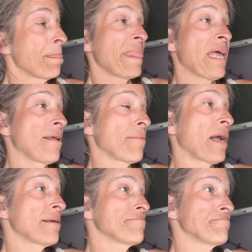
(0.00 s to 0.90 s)

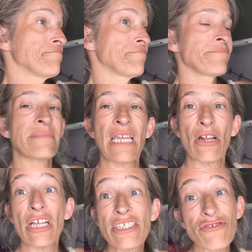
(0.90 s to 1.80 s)
Anyway, you know,
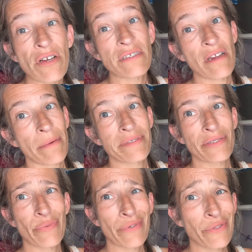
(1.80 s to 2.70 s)
like truck stops
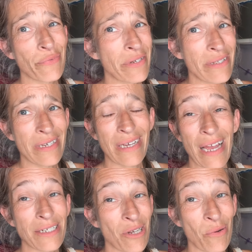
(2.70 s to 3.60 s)
is where it's really, I
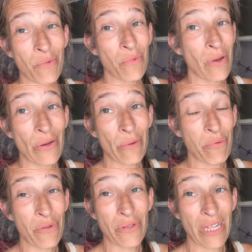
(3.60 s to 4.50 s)
don't want her
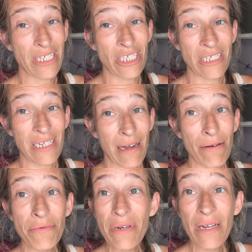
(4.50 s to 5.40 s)
pulling that shit
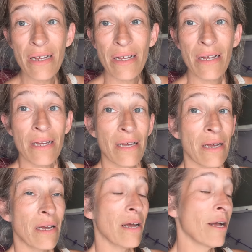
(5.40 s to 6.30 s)
down.
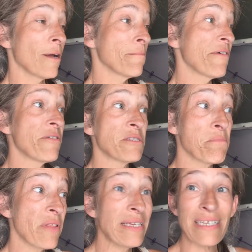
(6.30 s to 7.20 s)
If it's
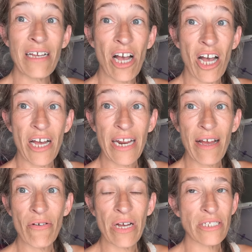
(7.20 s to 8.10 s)
blazing hot
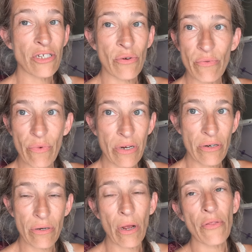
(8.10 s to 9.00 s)
out, I don't want
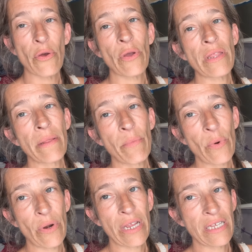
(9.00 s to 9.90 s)
her, although in the
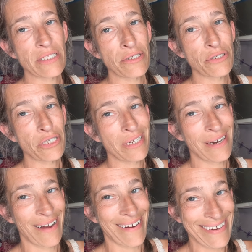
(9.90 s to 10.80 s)
morning it's usually
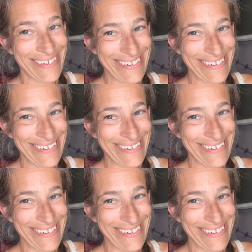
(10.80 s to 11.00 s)
not.